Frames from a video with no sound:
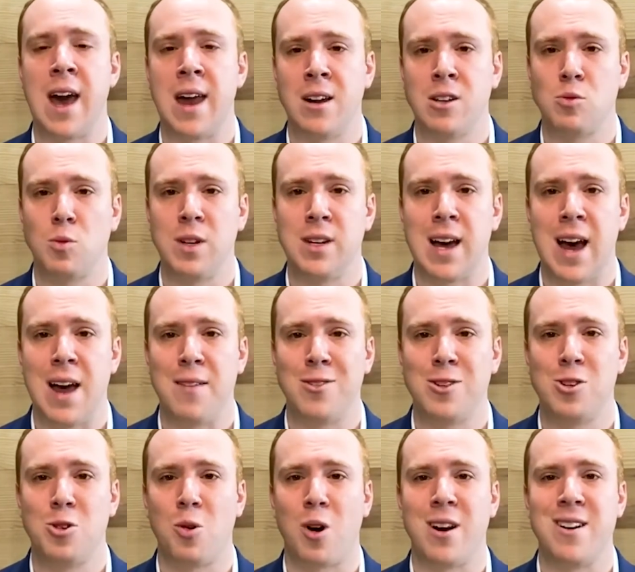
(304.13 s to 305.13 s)
as we dive
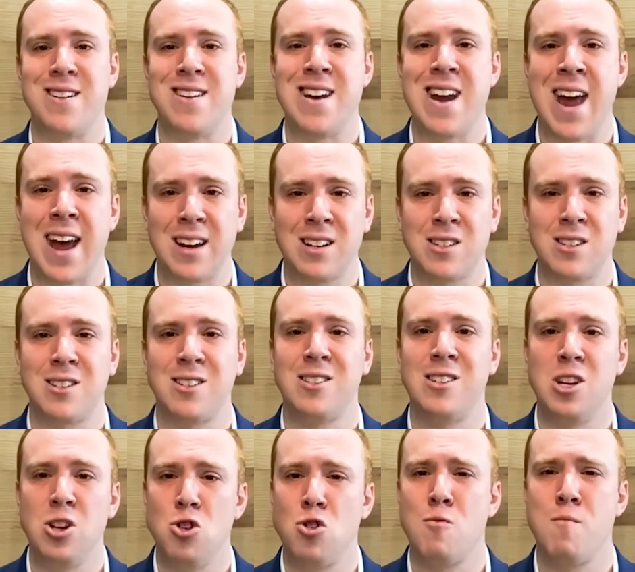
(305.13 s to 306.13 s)
into our next
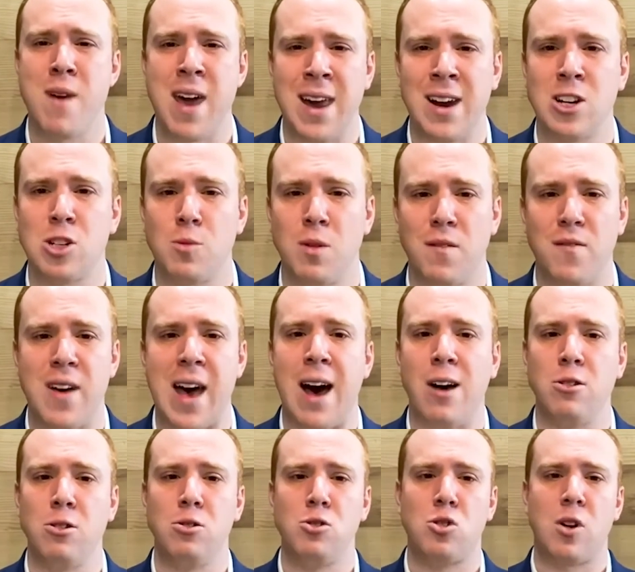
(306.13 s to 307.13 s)
senior management
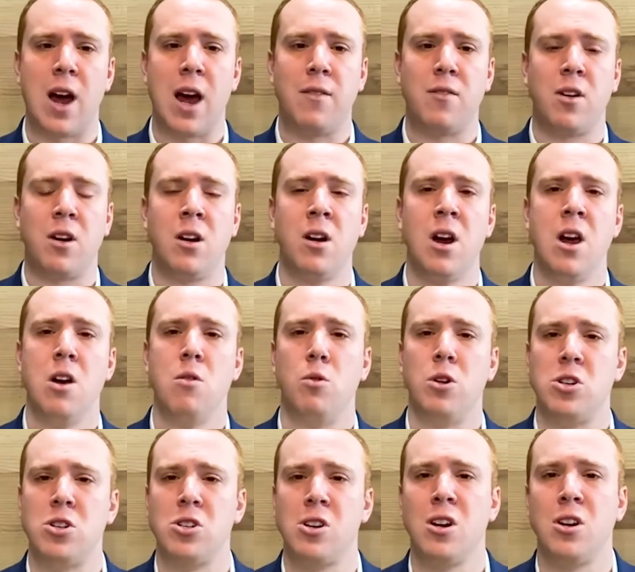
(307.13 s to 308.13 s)
value driver,
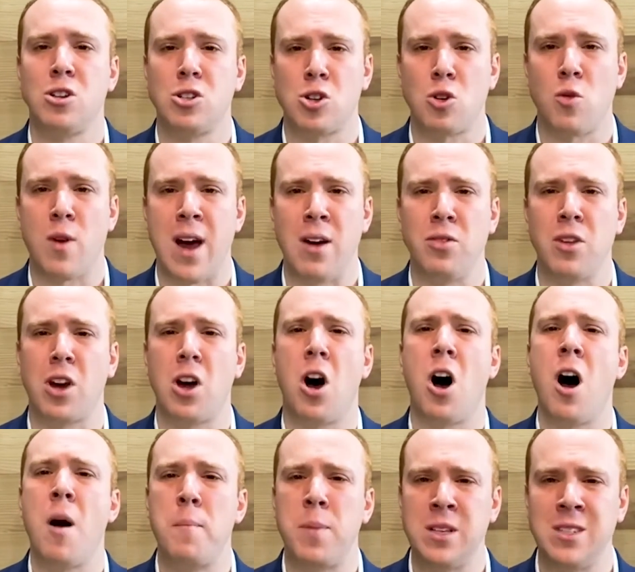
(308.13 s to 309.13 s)
which is going to surround the
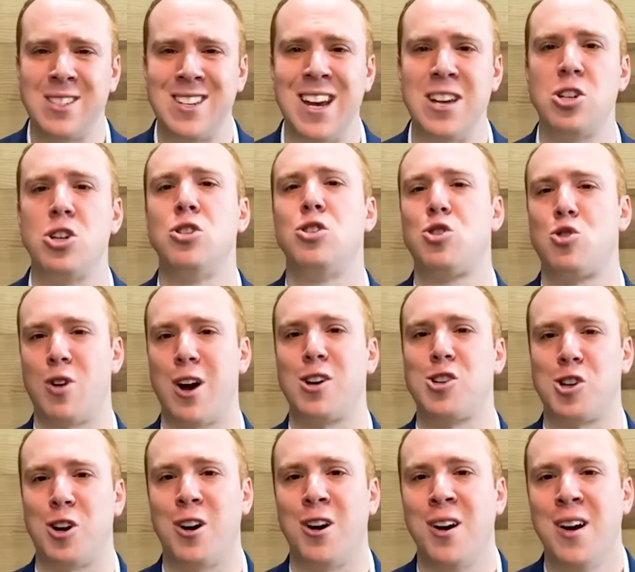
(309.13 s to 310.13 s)
compensation
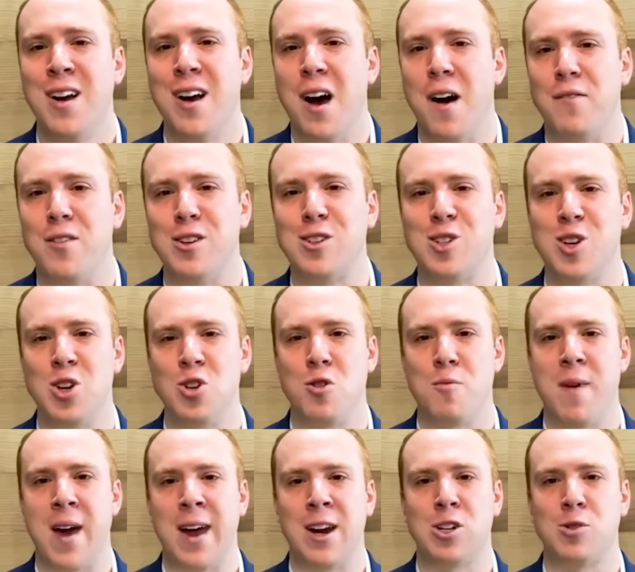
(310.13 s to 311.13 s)
structure of the senior
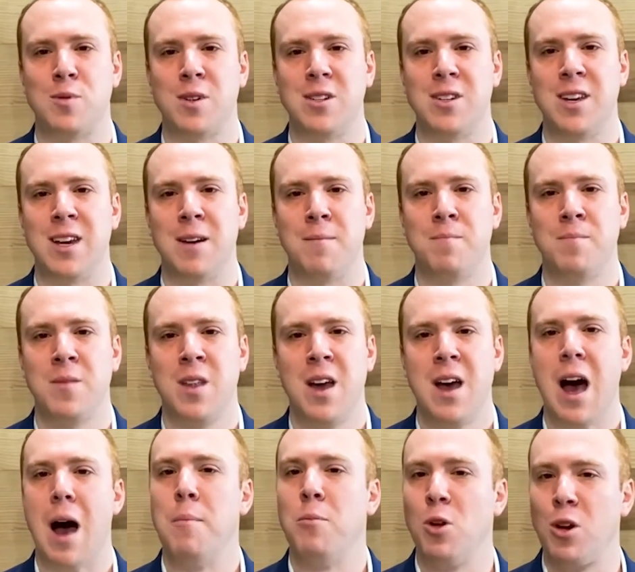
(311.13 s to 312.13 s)
management team.
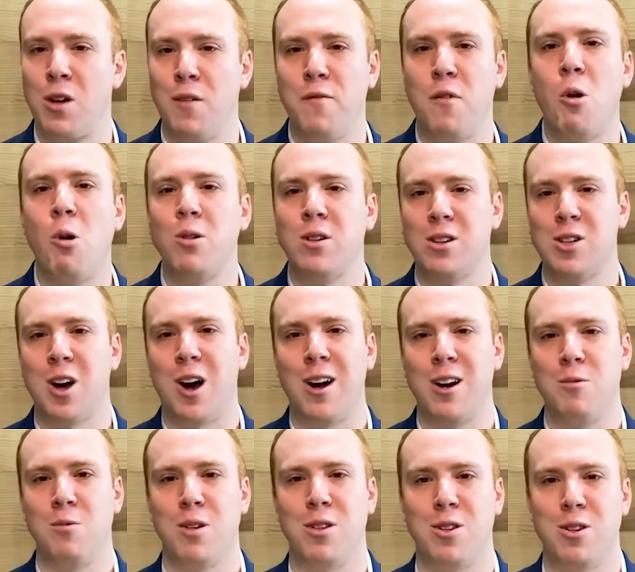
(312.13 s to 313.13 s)
I'm looking forward to
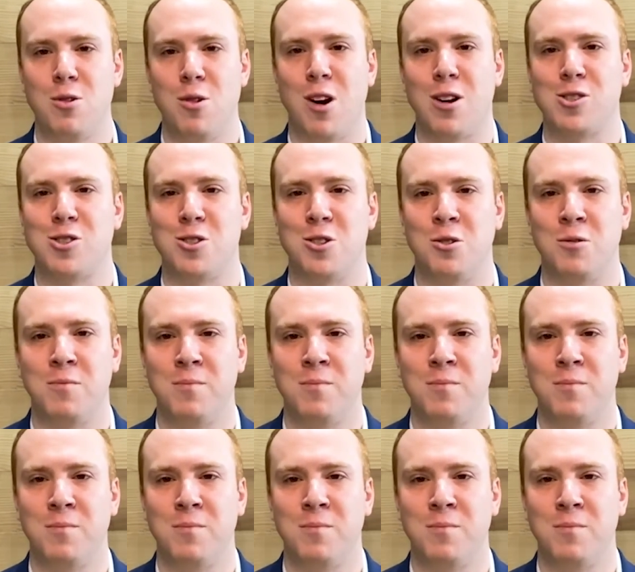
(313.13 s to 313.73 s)
talking with you all soon.